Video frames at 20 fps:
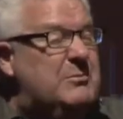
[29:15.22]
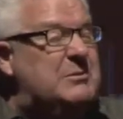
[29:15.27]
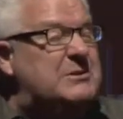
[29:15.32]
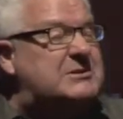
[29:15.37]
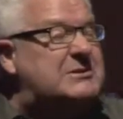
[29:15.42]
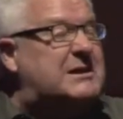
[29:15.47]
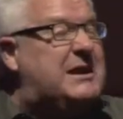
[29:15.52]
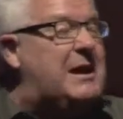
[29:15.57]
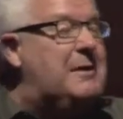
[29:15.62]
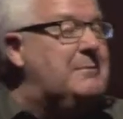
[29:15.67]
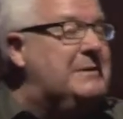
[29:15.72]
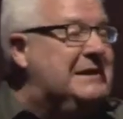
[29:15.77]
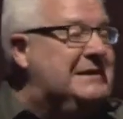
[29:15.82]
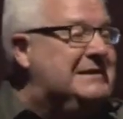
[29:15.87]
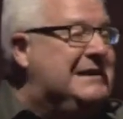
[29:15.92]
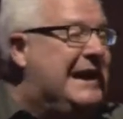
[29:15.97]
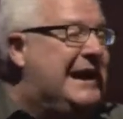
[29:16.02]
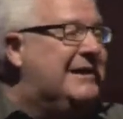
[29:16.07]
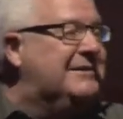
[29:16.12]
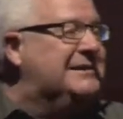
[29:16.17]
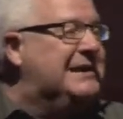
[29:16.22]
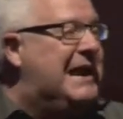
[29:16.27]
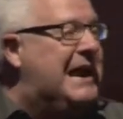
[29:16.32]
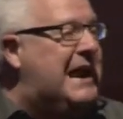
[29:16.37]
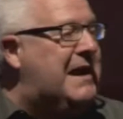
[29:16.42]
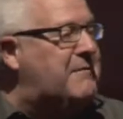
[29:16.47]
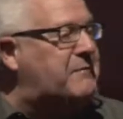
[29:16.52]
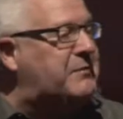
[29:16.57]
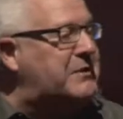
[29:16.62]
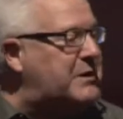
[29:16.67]
was coming down
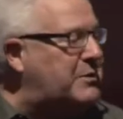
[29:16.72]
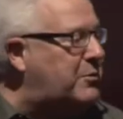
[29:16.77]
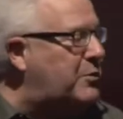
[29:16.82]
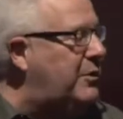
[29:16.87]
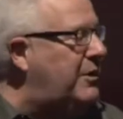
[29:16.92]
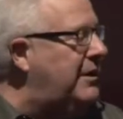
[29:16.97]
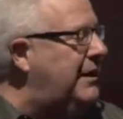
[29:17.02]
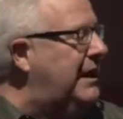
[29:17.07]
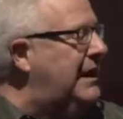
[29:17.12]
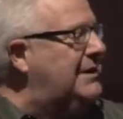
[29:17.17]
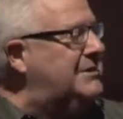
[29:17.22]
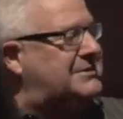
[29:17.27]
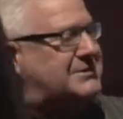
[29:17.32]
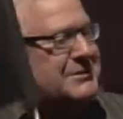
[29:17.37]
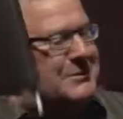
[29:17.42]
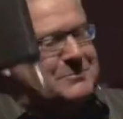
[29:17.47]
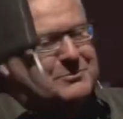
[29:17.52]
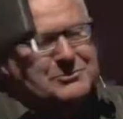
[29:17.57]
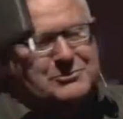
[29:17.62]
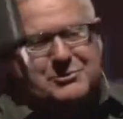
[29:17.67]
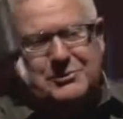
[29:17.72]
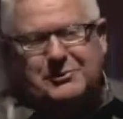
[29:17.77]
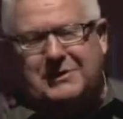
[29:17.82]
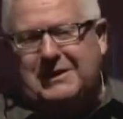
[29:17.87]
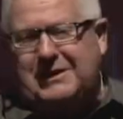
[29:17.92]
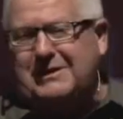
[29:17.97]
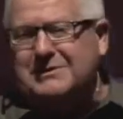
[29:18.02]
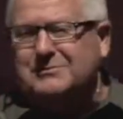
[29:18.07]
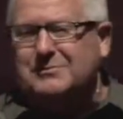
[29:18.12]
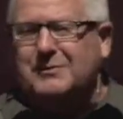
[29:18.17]
everywhere. And some
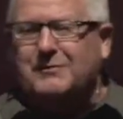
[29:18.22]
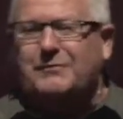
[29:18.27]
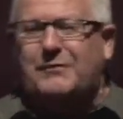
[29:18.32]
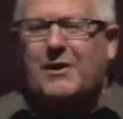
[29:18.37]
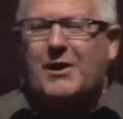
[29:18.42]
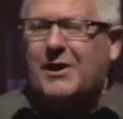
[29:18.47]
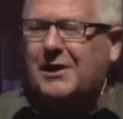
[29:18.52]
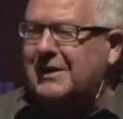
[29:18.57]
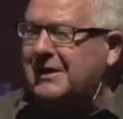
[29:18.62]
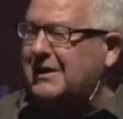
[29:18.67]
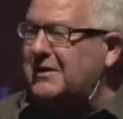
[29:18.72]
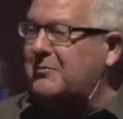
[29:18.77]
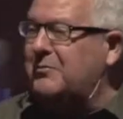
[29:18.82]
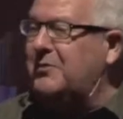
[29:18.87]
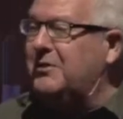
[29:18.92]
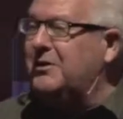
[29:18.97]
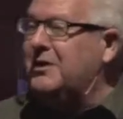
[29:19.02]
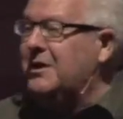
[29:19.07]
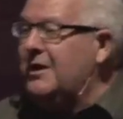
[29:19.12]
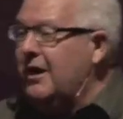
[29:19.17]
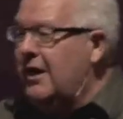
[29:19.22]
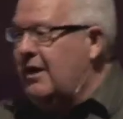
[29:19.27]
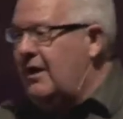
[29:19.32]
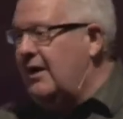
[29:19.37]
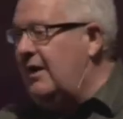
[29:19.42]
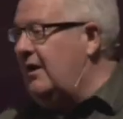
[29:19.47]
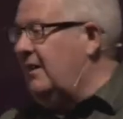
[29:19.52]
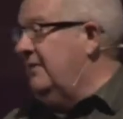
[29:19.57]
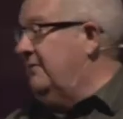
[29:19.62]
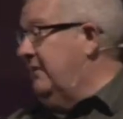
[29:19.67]
trees were falling. And
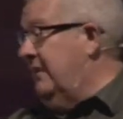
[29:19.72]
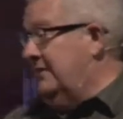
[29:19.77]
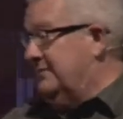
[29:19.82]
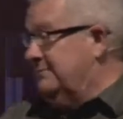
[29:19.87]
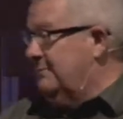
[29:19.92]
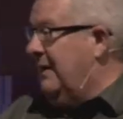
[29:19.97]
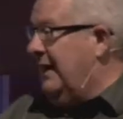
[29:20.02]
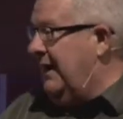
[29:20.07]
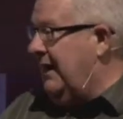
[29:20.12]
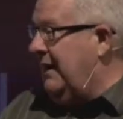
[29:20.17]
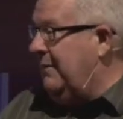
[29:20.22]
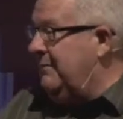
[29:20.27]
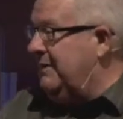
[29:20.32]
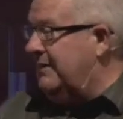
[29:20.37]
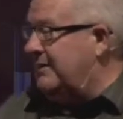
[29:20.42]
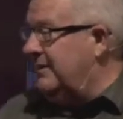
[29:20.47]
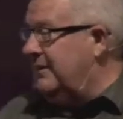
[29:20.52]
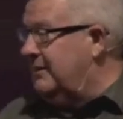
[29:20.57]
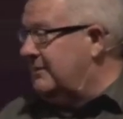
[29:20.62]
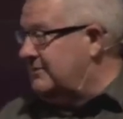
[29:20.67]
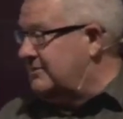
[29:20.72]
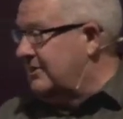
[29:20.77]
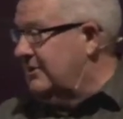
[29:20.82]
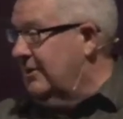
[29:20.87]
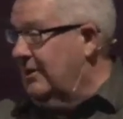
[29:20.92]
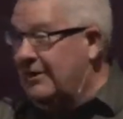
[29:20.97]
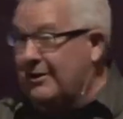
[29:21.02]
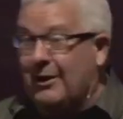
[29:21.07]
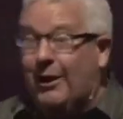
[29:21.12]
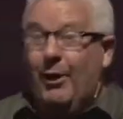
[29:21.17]
all of us Miami kids are
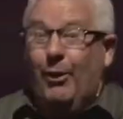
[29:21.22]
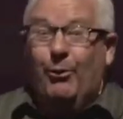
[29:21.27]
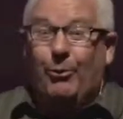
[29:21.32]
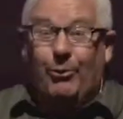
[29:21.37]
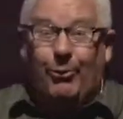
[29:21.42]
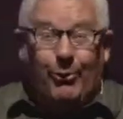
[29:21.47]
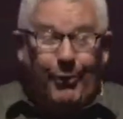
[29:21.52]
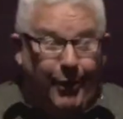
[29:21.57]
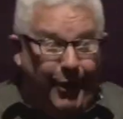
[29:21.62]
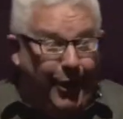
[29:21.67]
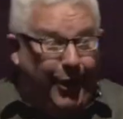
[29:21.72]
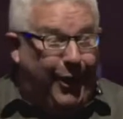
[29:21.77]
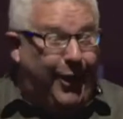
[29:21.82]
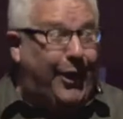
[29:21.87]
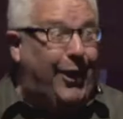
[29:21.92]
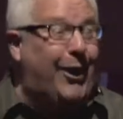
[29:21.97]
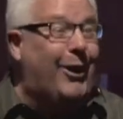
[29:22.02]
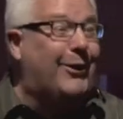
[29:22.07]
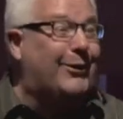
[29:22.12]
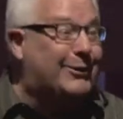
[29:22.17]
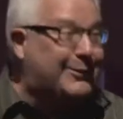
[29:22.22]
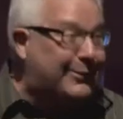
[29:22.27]
going, whoa,